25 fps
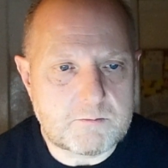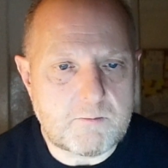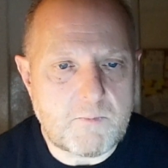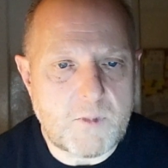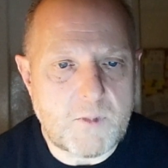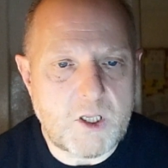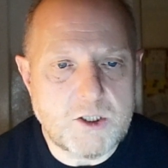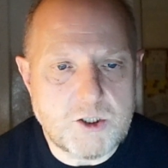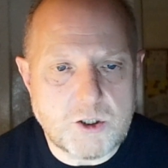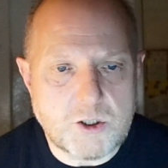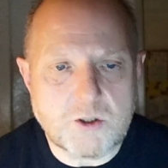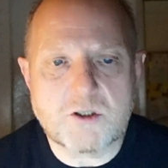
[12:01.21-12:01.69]

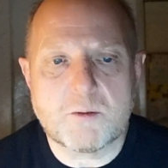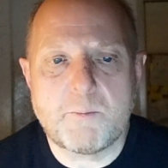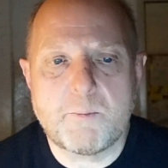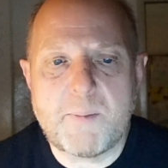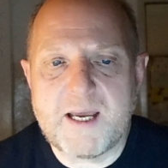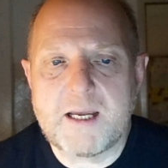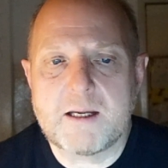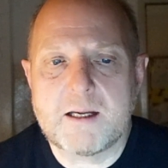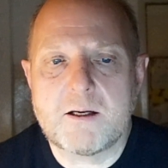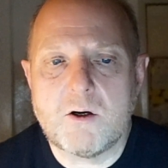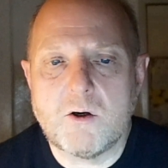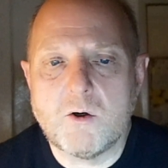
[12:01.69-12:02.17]
Dr.
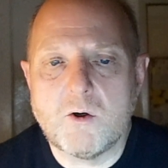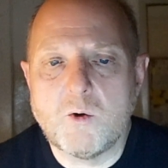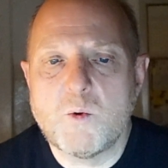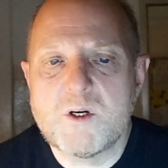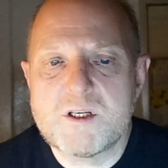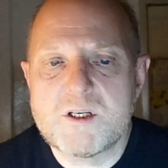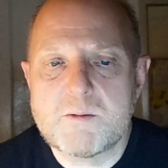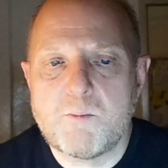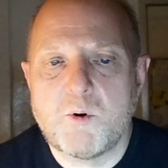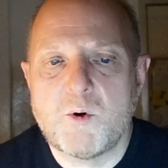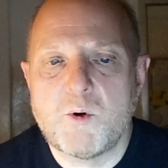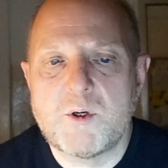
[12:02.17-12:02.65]
Pang always
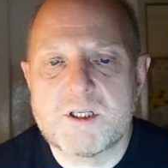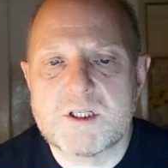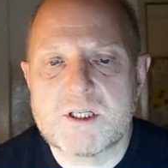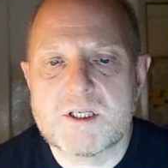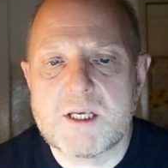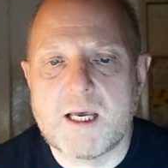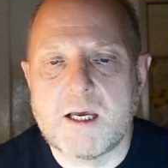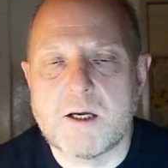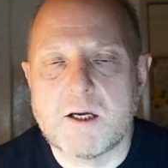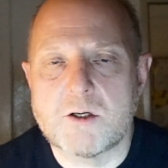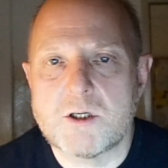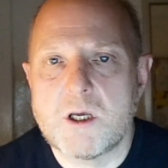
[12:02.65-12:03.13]
points
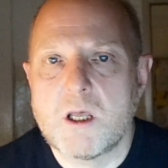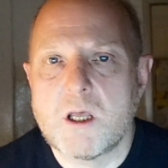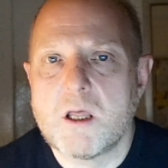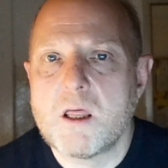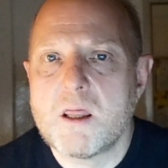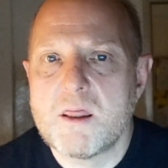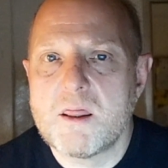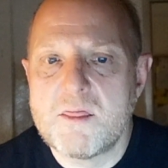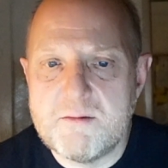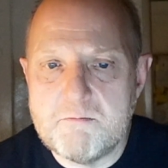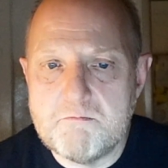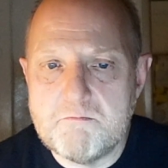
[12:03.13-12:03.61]
out,
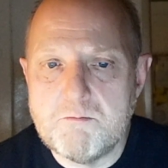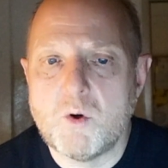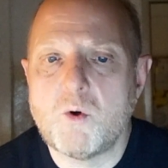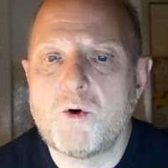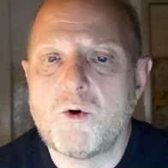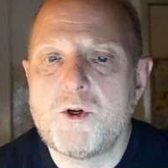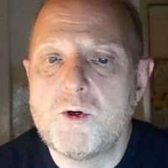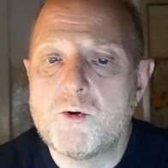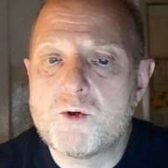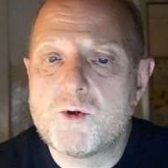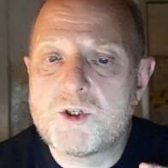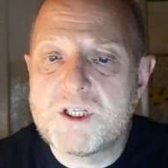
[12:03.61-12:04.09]
the more you
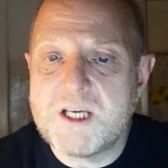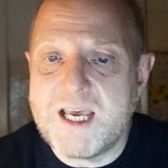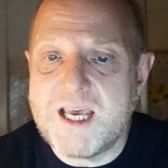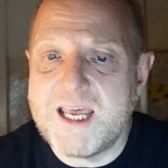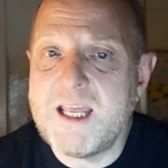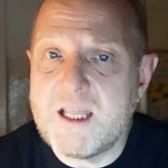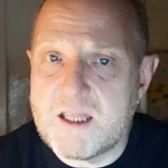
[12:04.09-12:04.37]
take the